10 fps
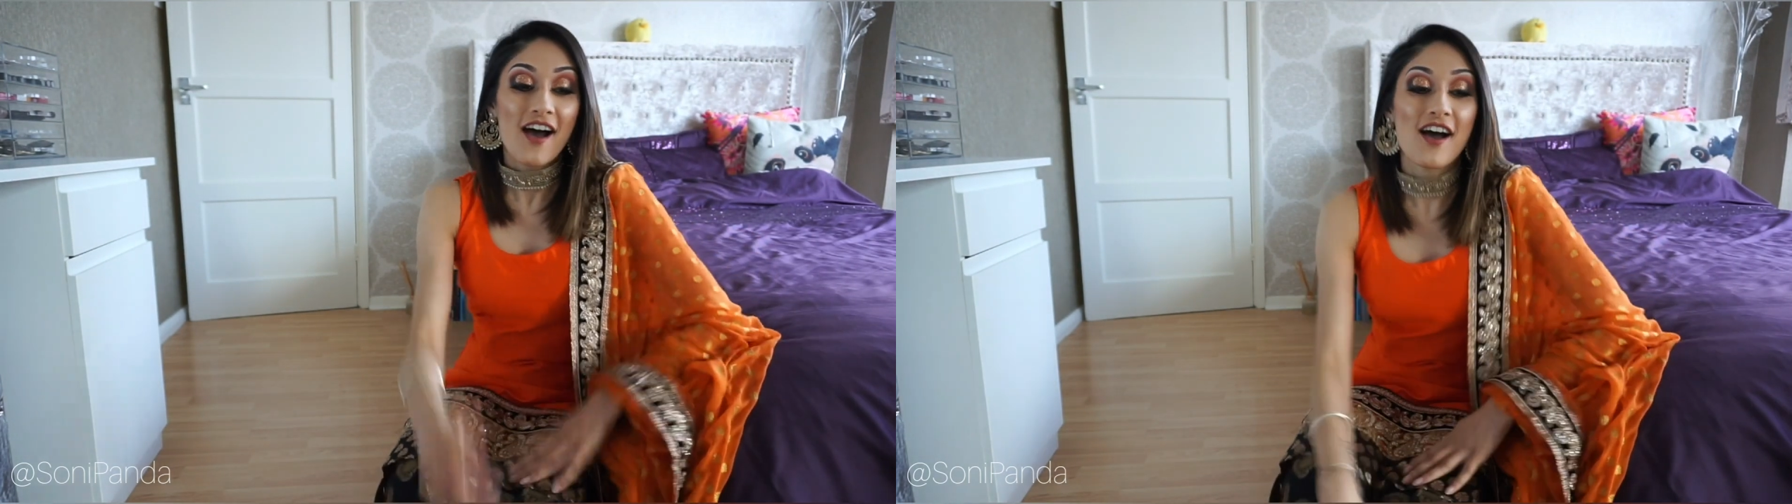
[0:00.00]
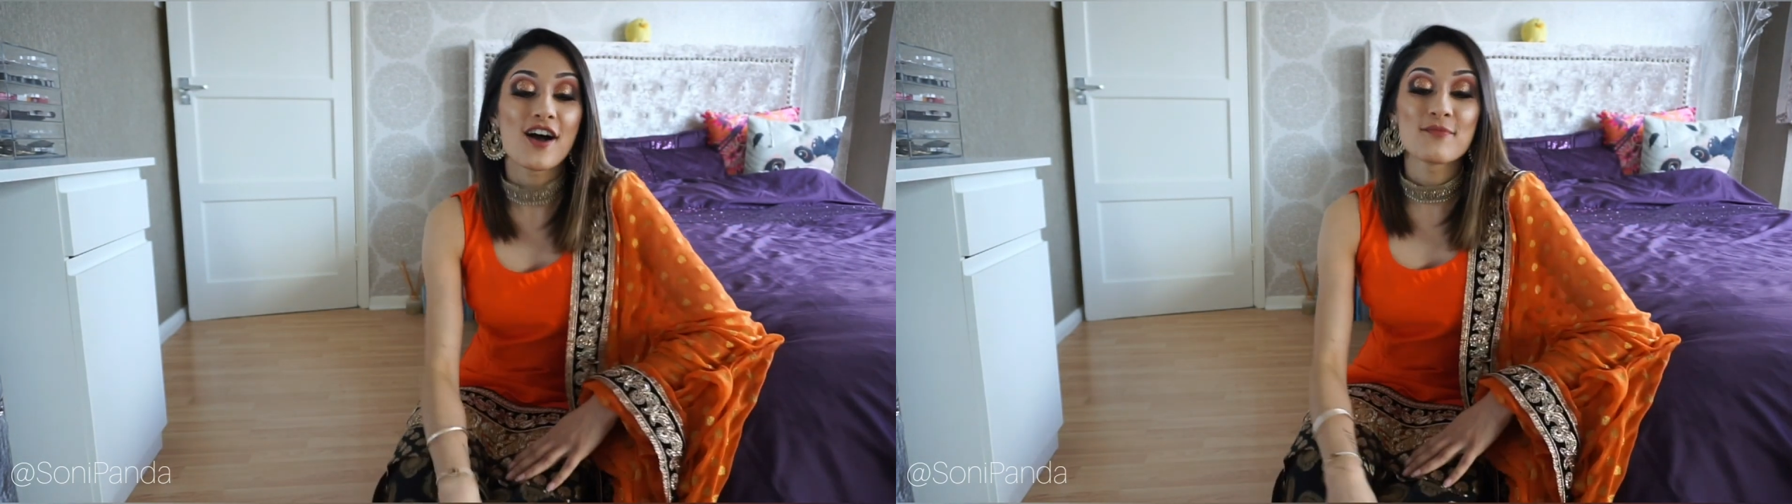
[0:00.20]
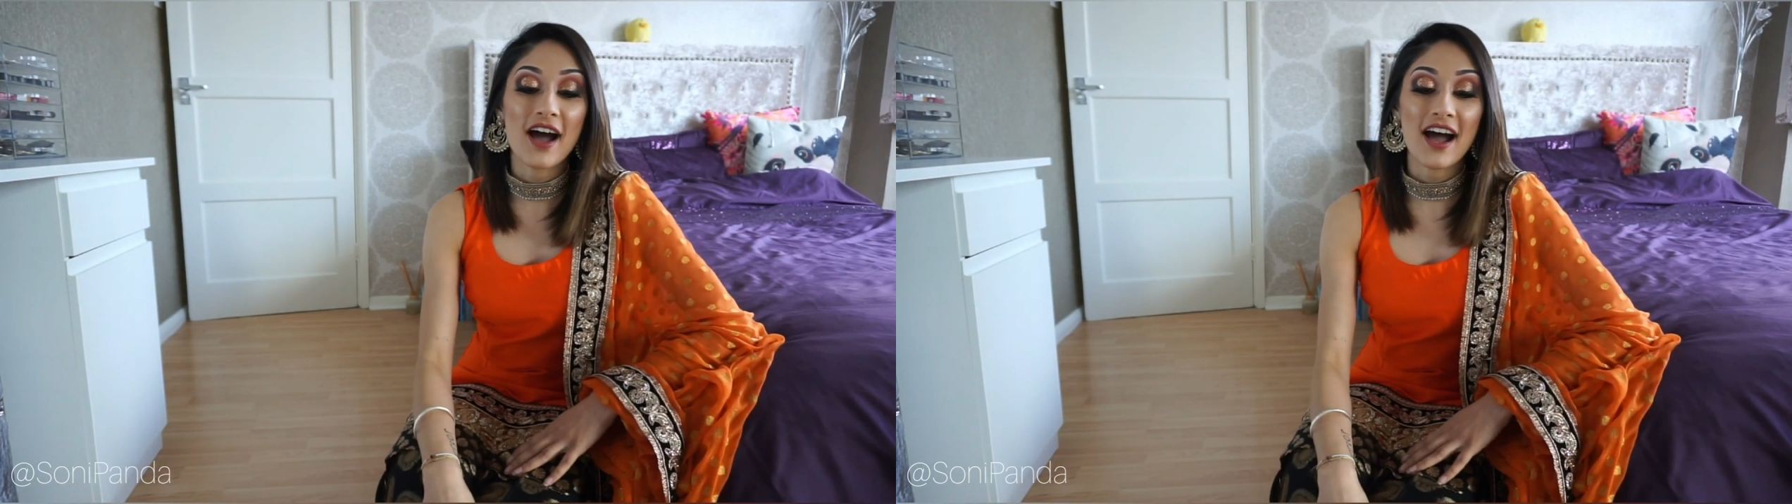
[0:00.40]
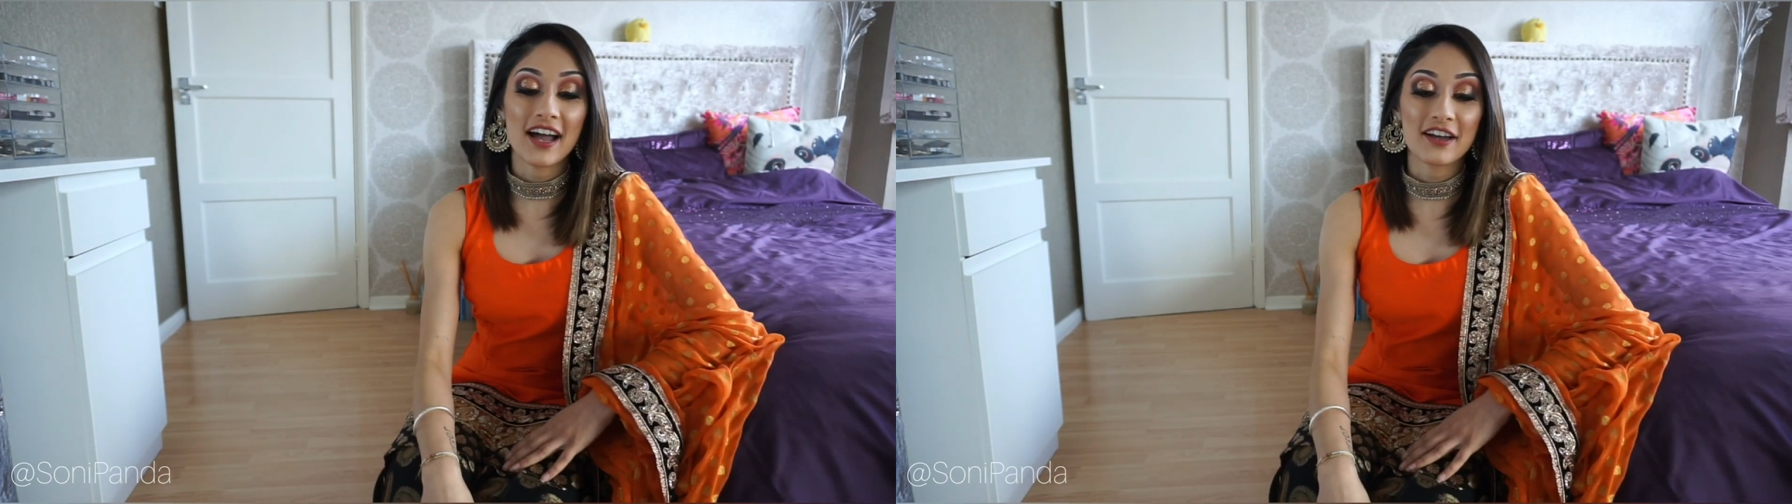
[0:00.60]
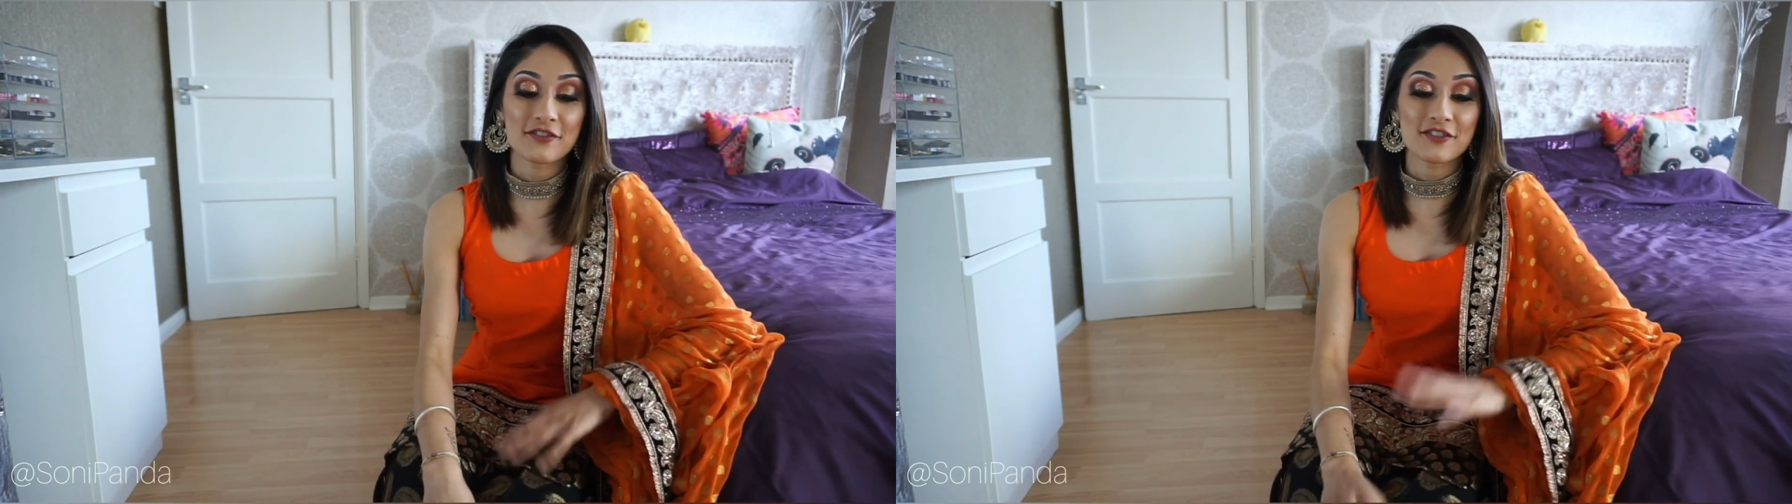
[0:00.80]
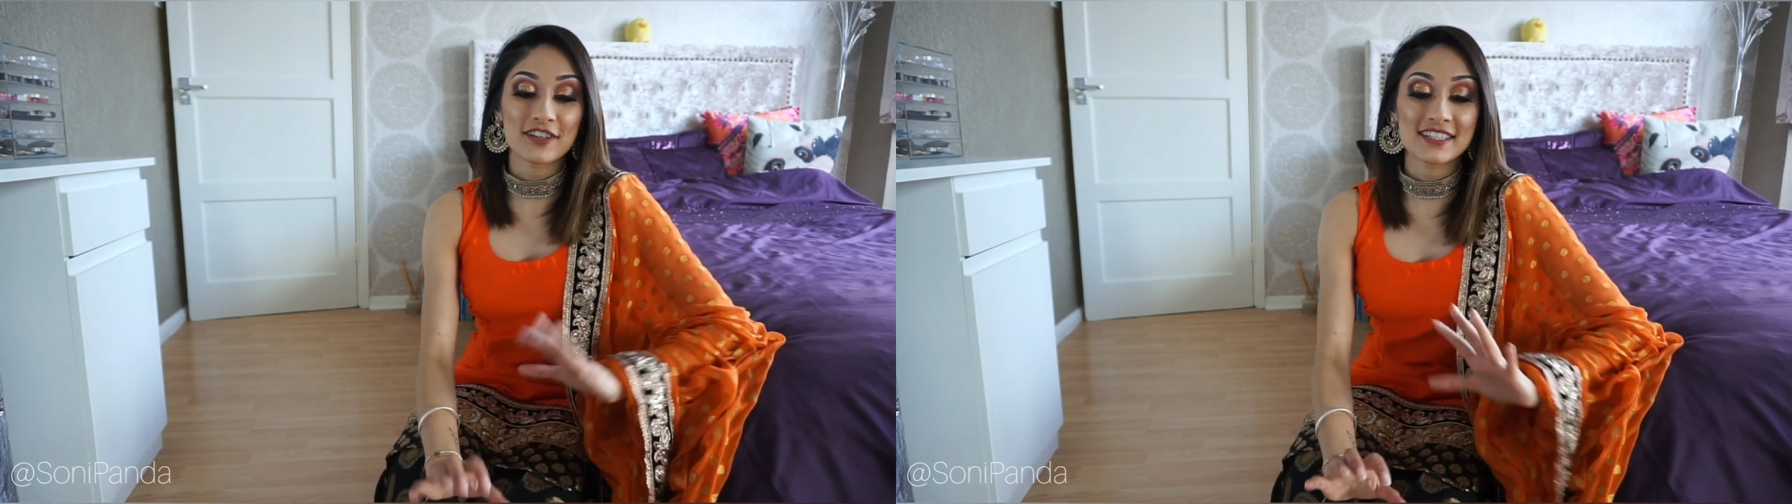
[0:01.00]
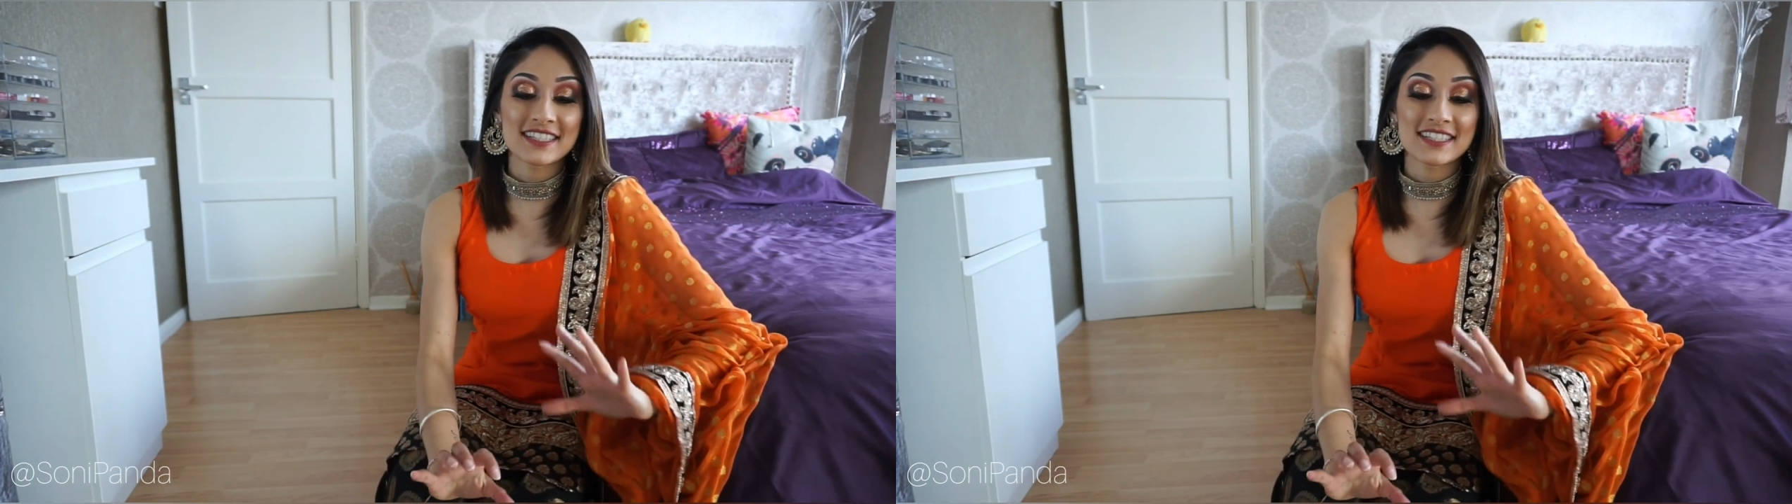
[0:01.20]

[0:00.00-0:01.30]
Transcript: I've